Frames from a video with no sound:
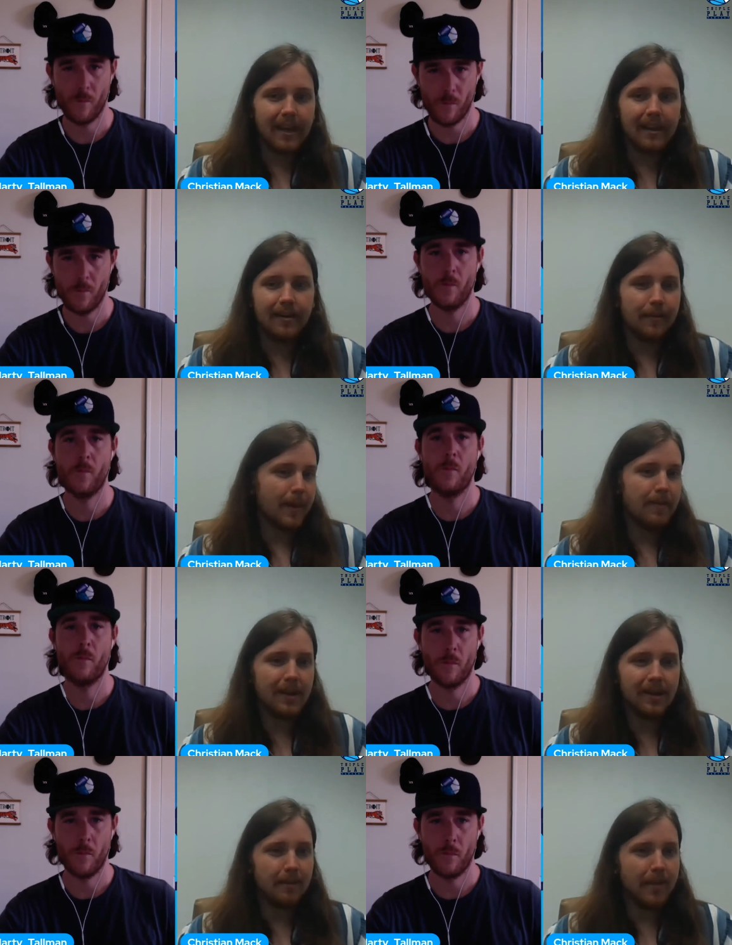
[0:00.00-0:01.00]
Speaker 1: I don't know.
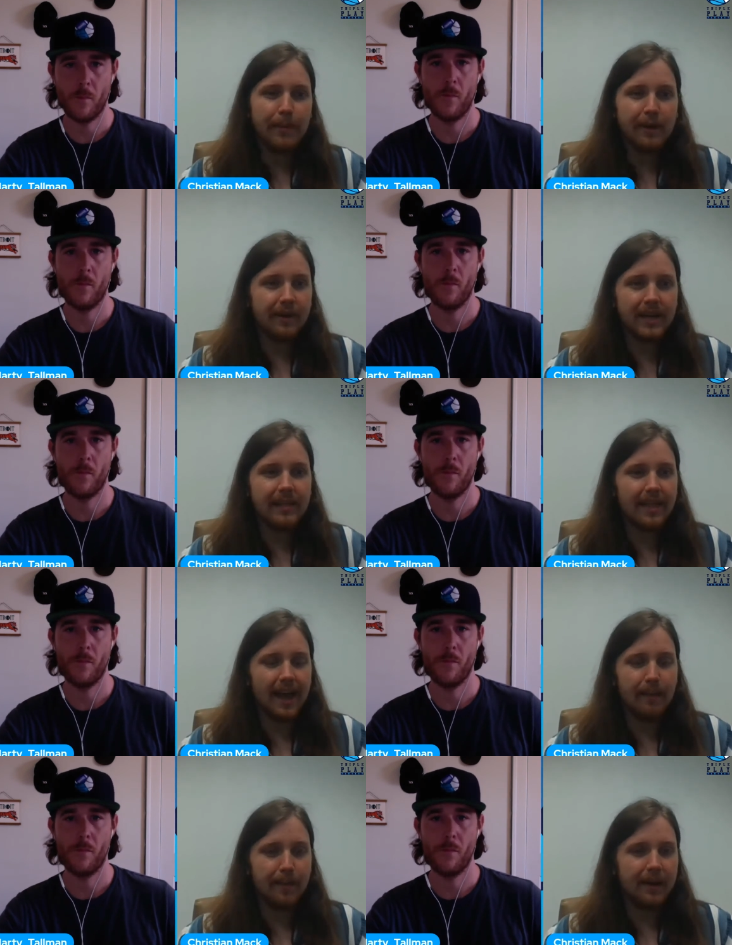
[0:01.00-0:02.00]
Maybe I'll maybe I'll
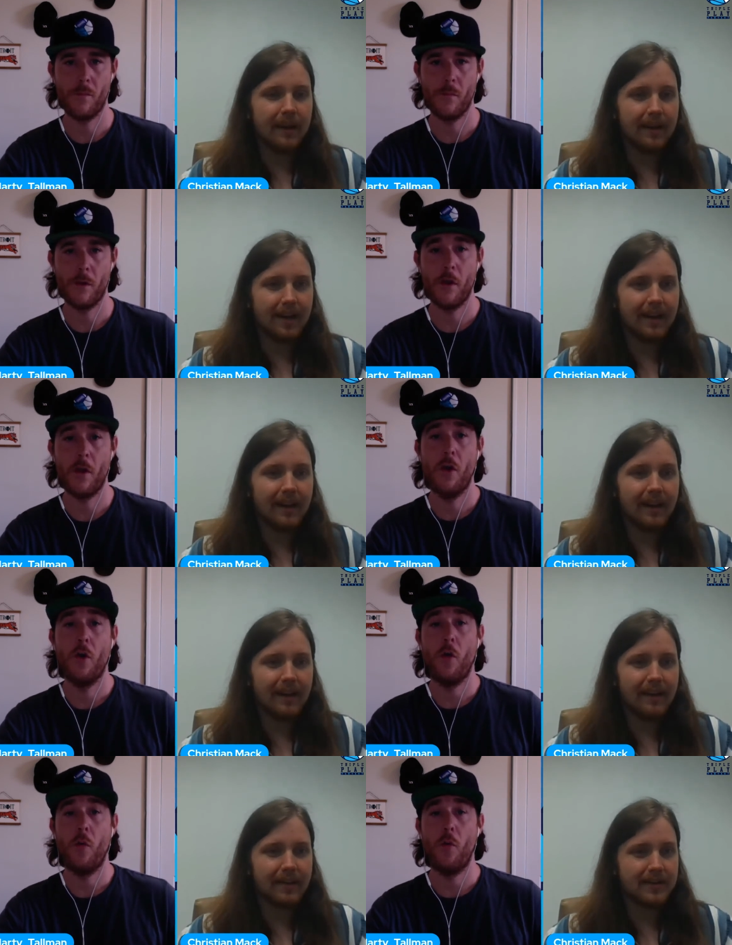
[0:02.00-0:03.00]
eat that, but
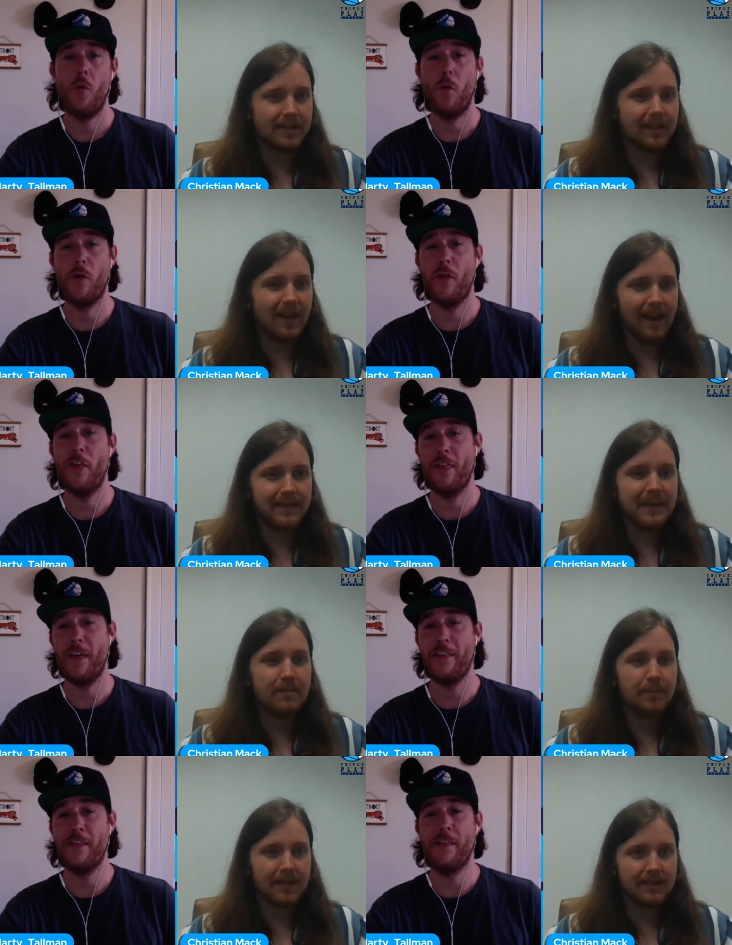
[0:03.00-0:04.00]
uh, there's but, I've
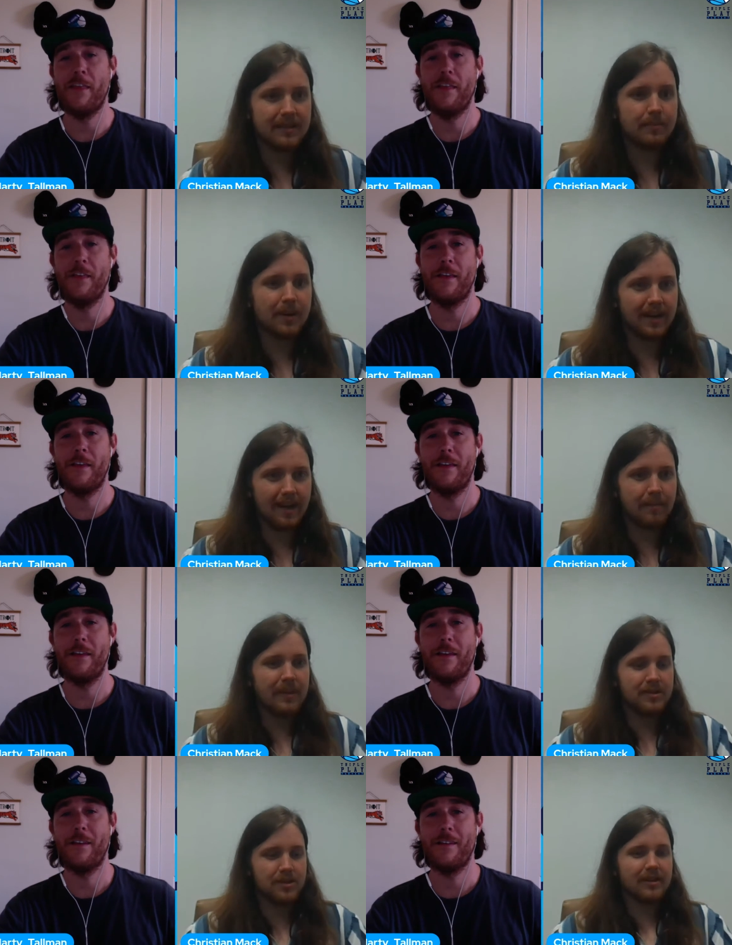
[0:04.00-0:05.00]
seen him picked as a
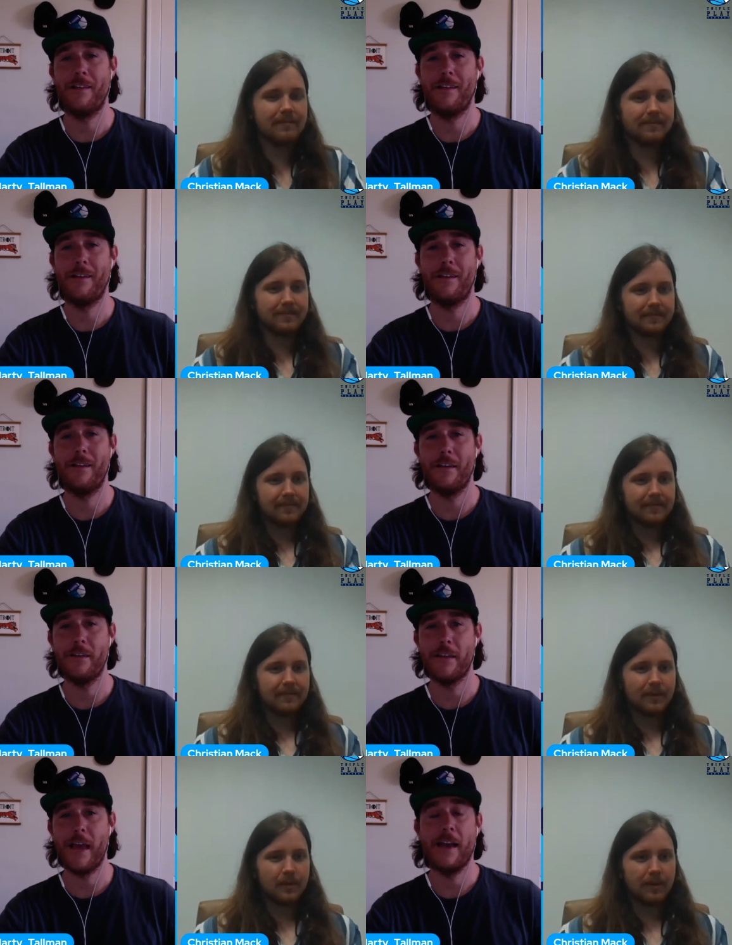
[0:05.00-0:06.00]
breakout pitcher.
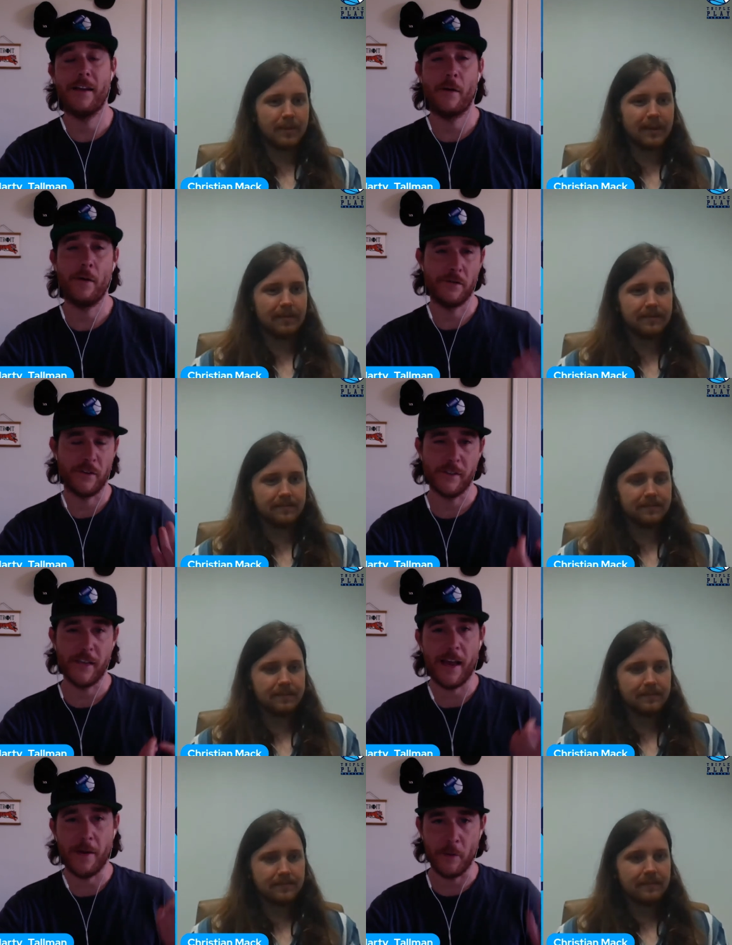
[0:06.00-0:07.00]
Speaker 2: Yeah, and I was going to
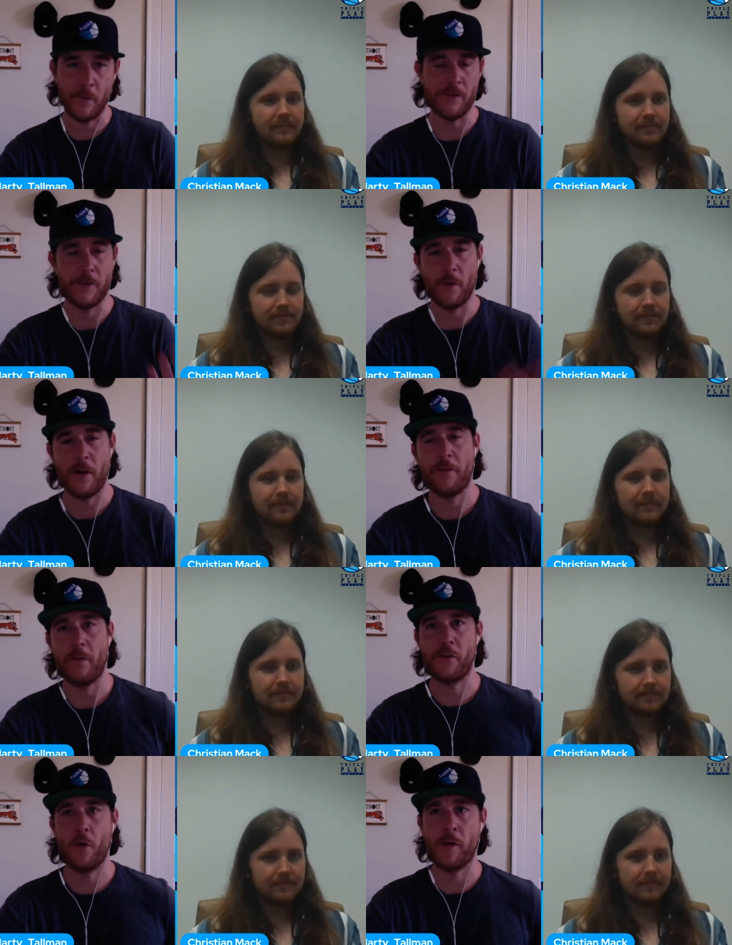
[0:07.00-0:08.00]
say uh, he was, you know, as I
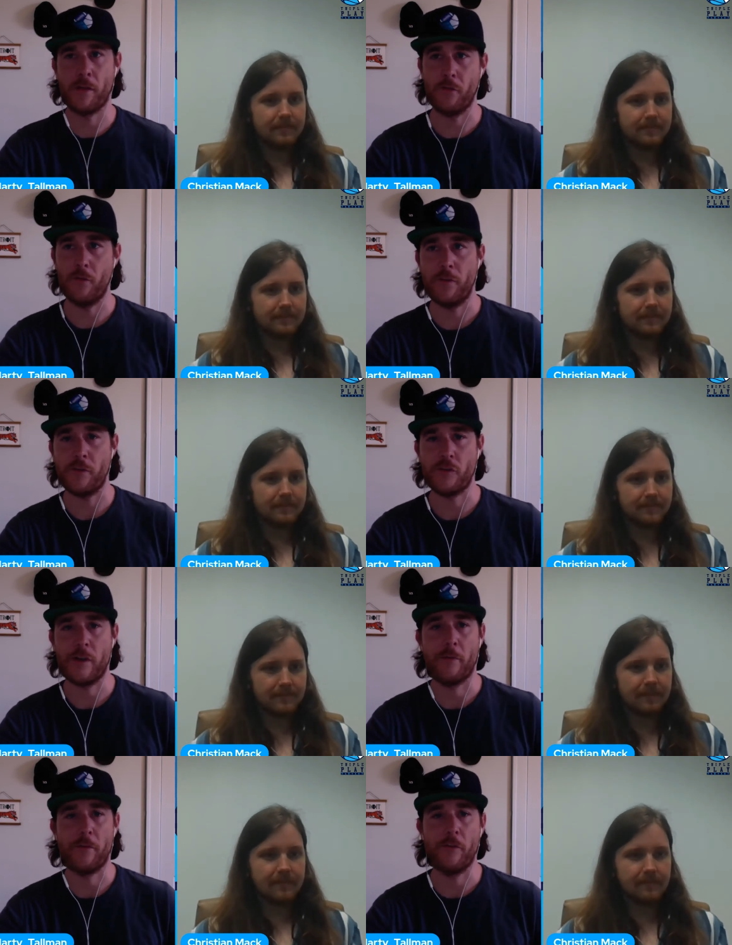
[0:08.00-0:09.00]
was going through the
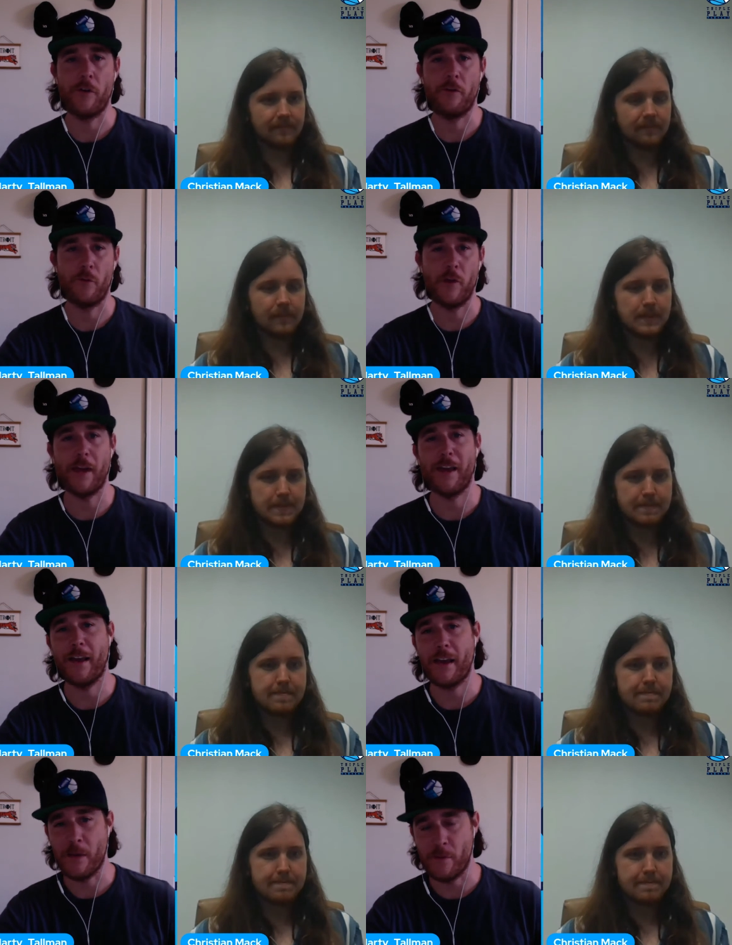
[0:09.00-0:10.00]
streamers, you know, for the
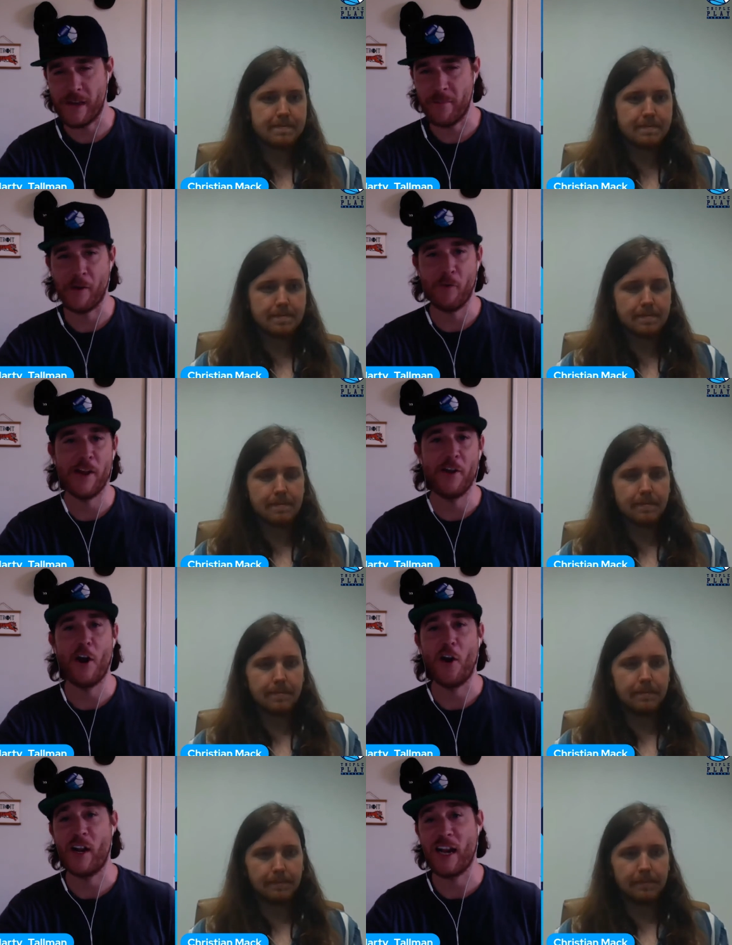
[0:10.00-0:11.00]
week, he was on my
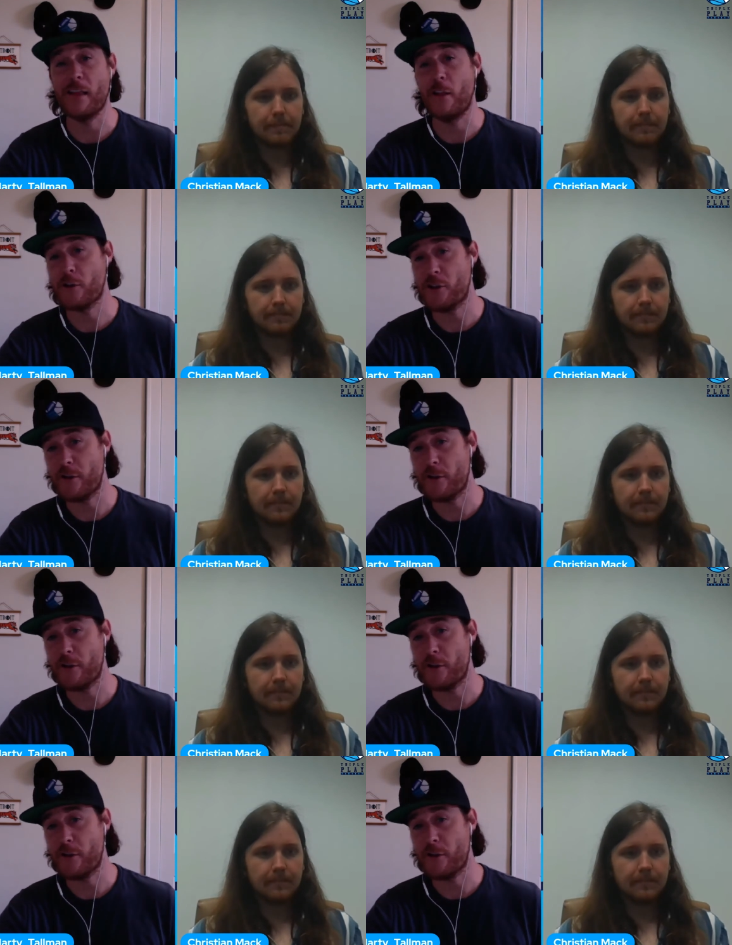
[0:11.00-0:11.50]
radar, and I looked to the